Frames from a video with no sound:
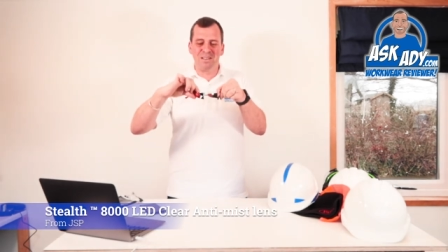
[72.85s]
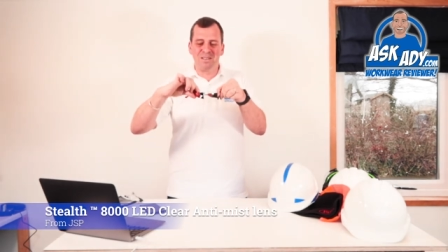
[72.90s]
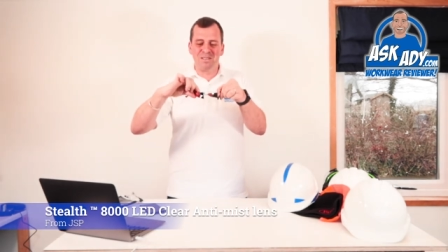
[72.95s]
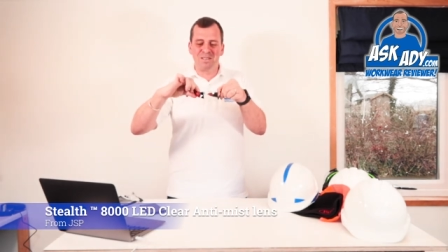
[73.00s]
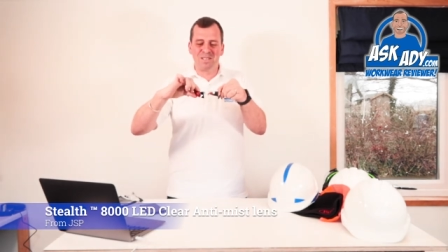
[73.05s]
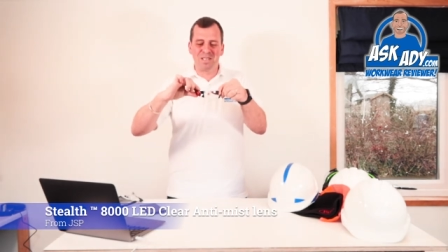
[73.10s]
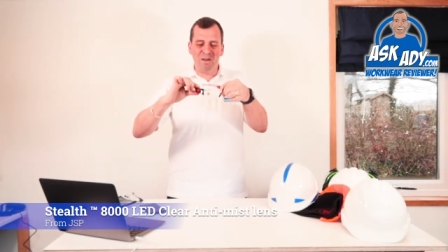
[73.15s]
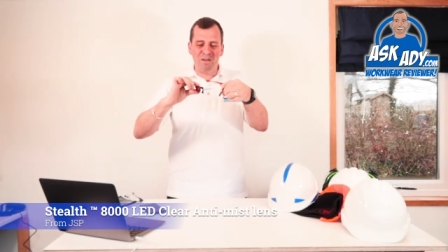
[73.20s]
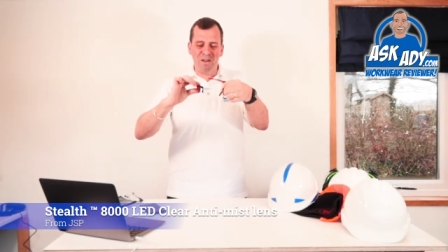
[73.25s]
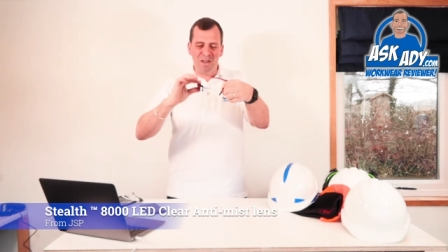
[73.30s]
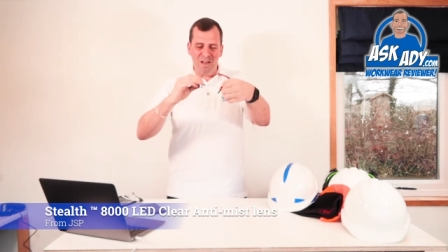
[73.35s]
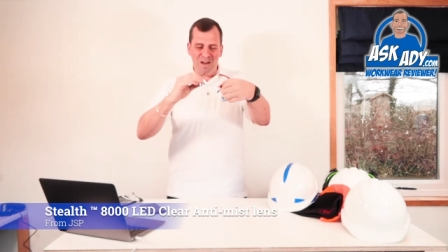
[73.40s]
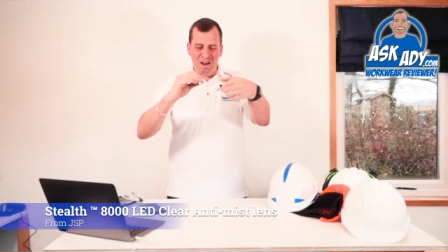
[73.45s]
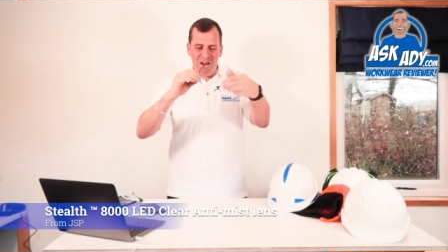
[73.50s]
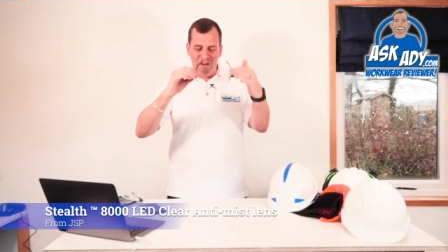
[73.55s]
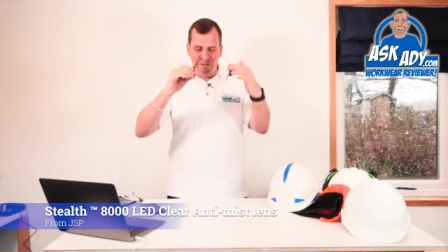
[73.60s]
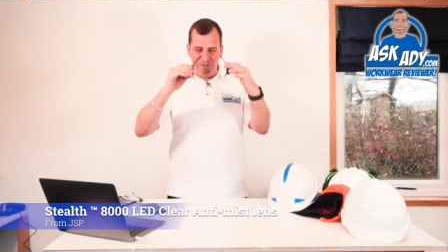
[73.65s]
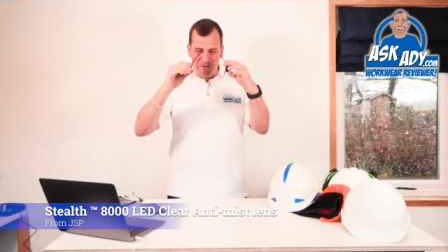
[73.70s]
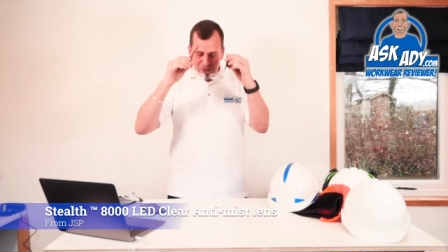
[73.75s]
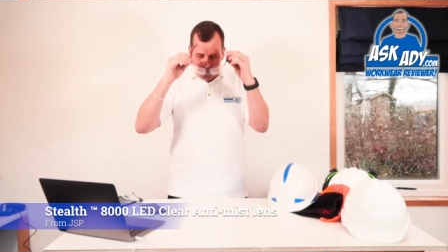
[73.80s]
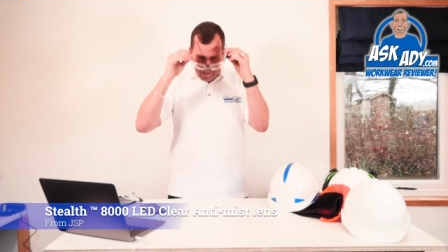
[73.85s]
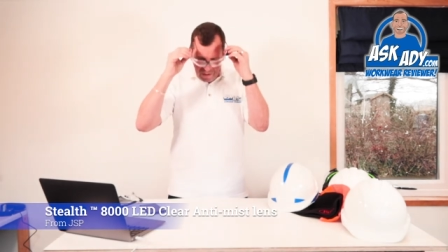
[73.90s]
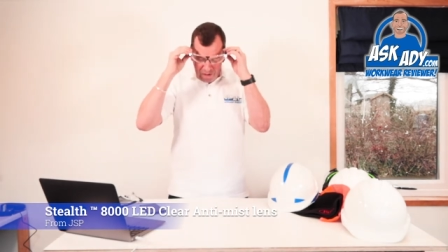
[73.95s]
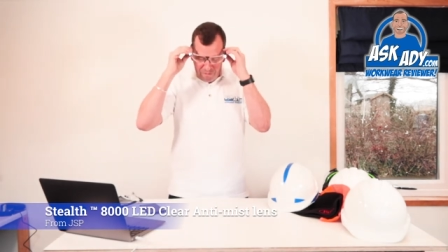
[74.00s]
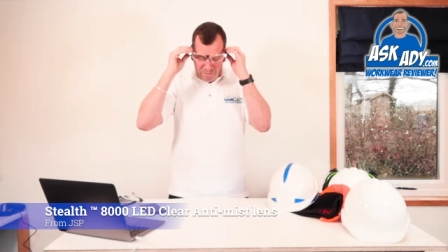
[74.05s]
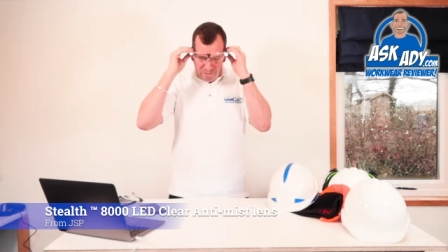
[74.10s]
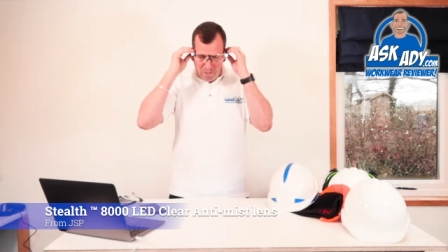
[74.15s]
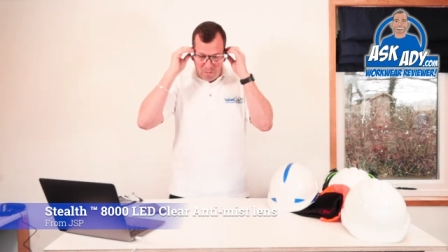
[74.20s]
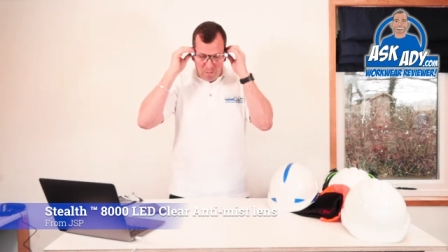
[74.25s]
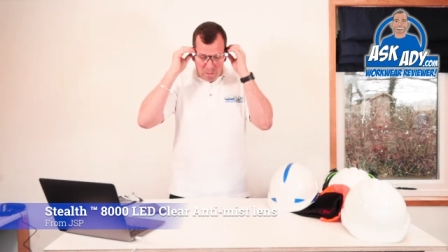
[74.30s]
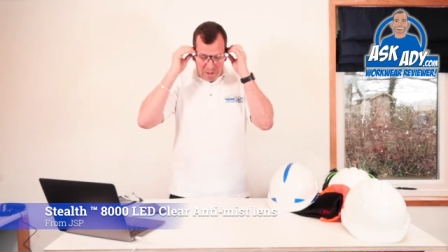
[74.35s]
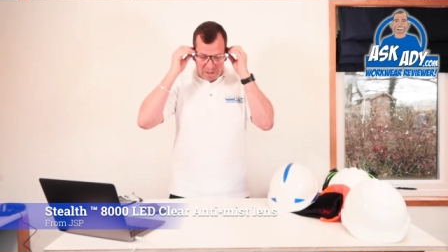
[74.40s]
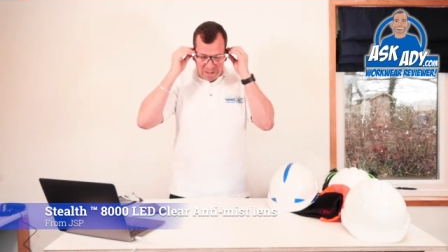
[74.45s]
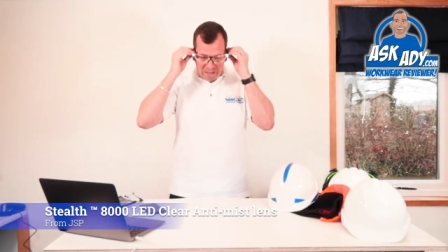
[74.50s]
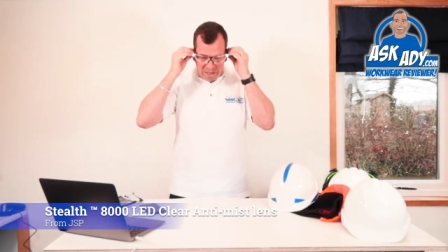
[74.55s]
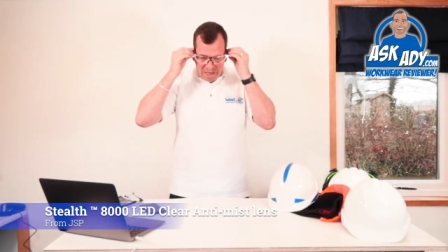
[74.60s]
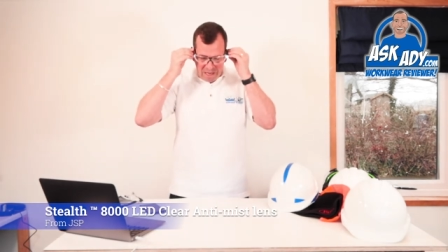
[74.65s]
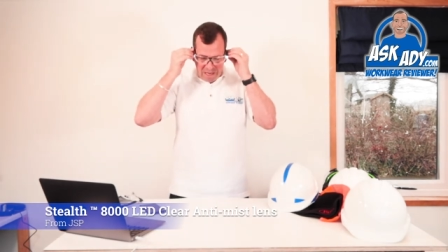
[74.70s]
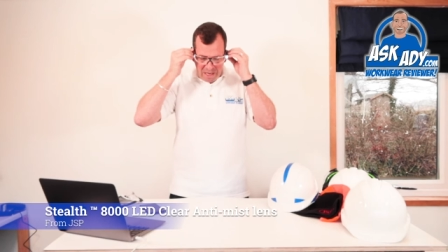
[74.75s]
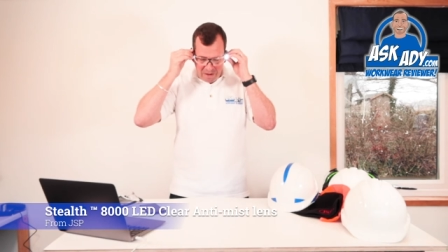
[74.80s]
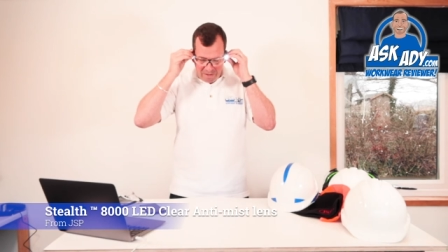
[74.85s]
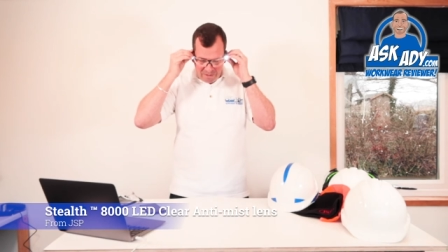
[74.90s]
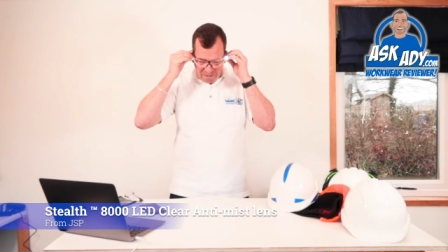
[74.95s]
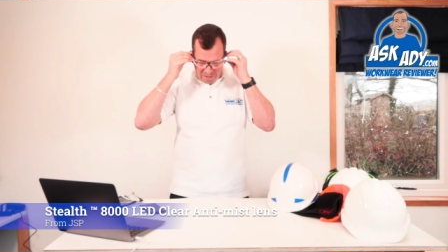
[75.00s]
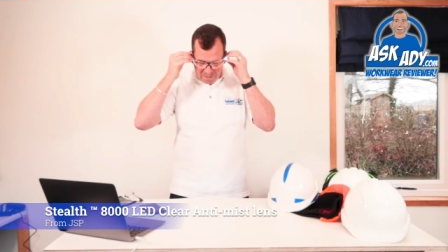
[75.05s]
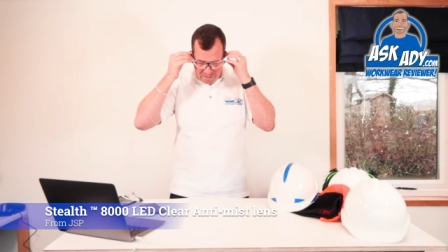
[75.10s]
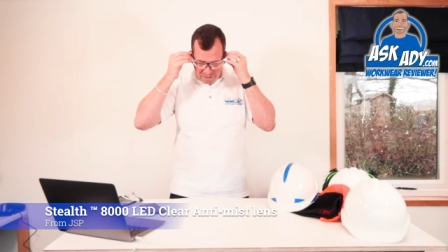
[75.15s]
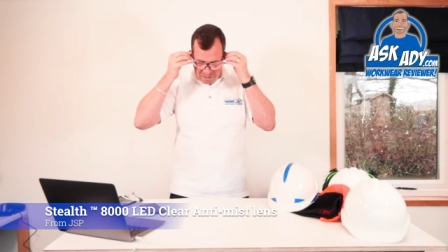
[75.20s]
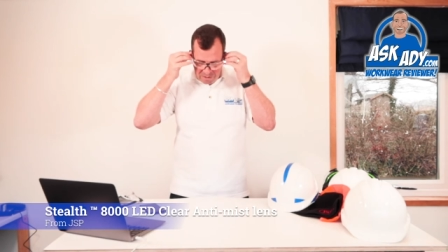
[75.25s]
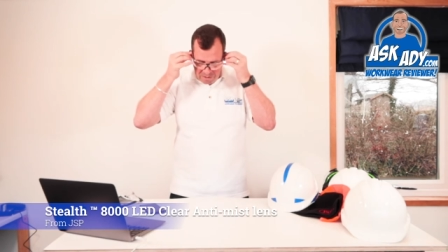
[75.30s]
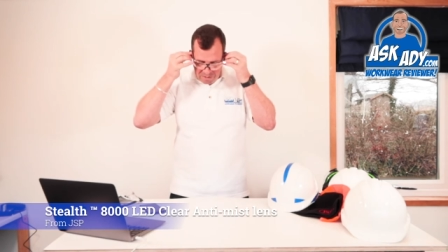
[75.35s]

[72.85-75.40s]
so you know, if you were, if you're working here and you were,